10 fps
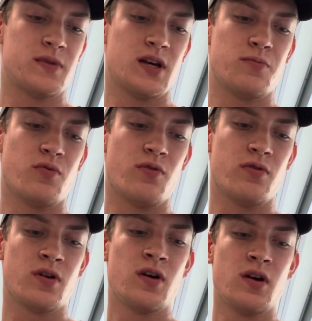tape
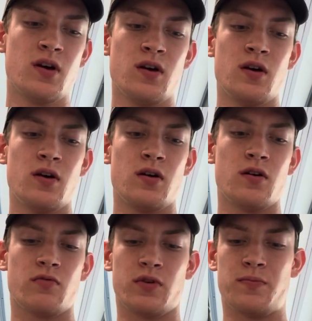won't
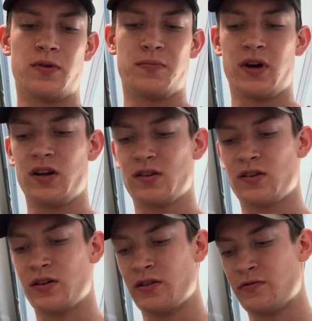rip the paint
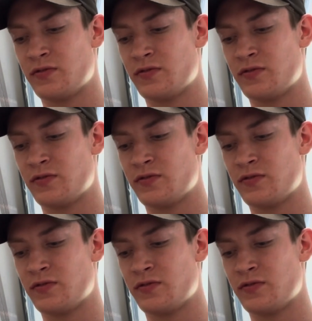off.